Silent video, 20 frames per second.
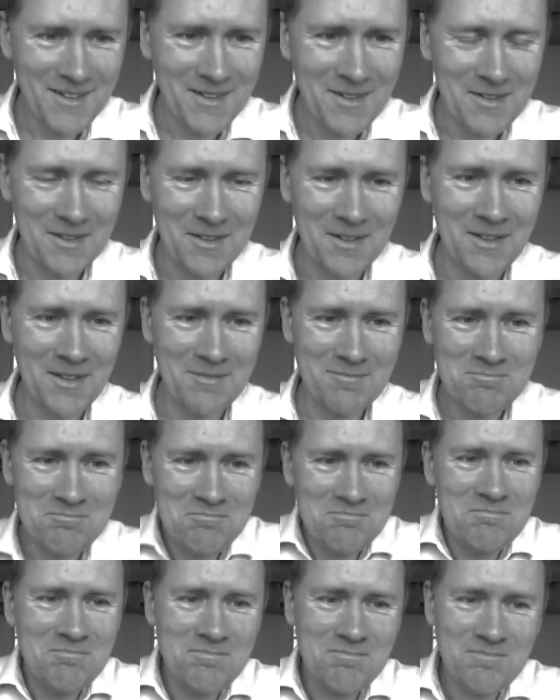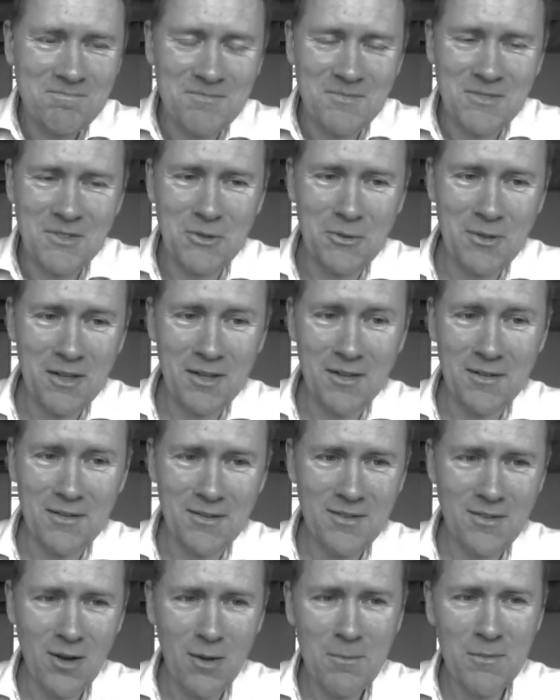uh, you can
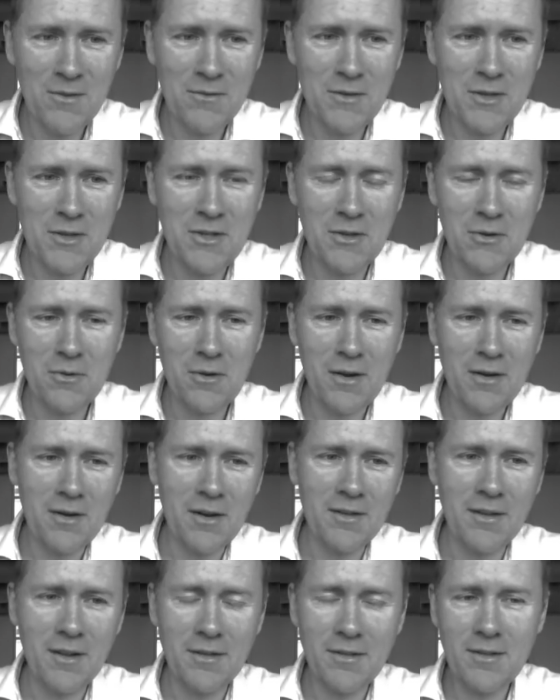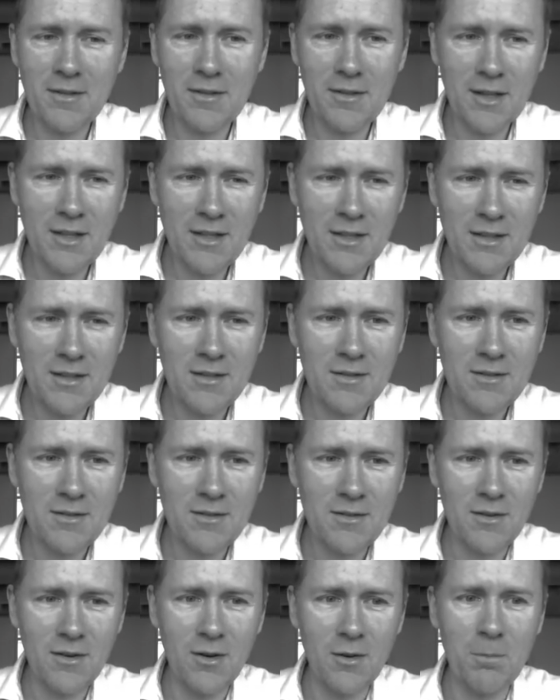stop the video and, and, and think
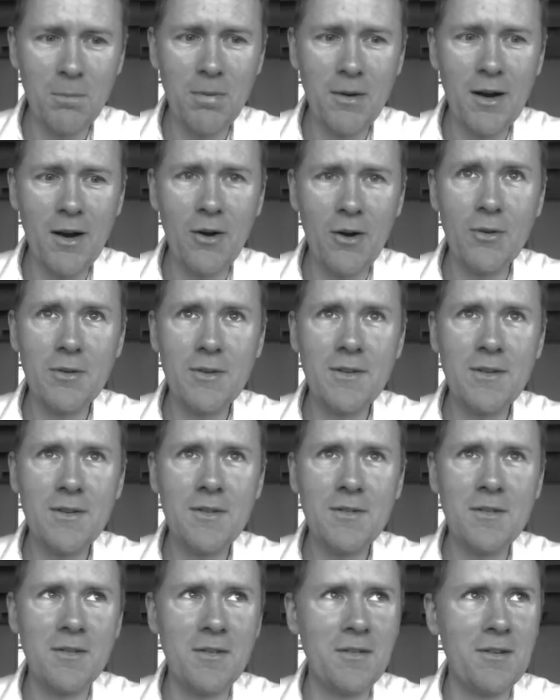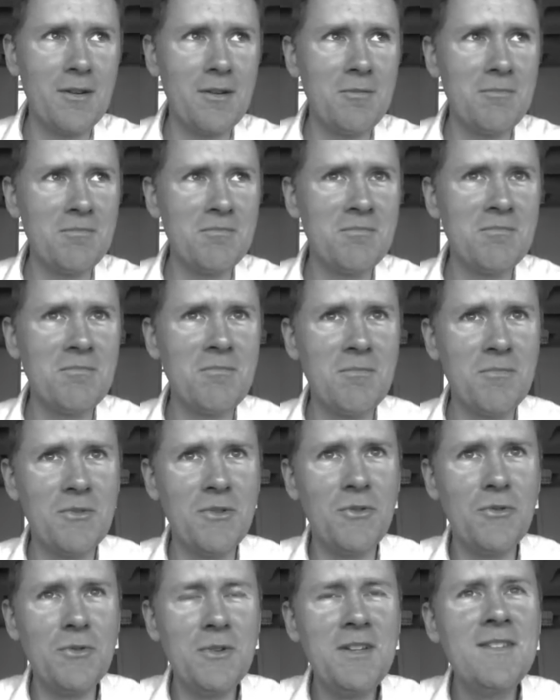about um, the
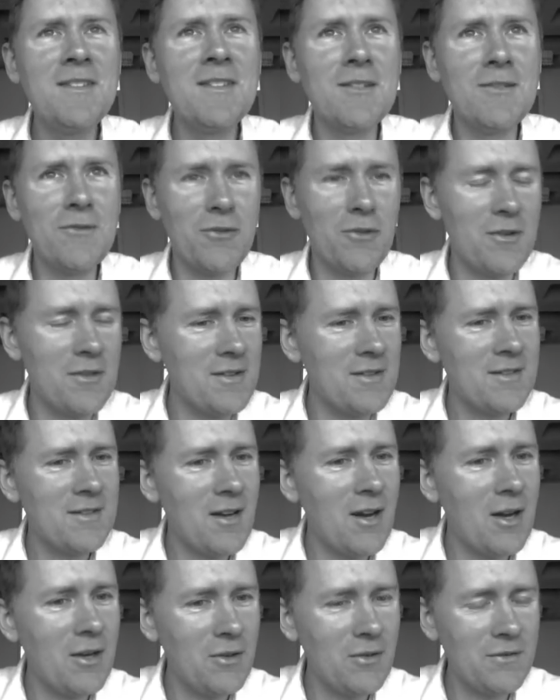reason for this kind of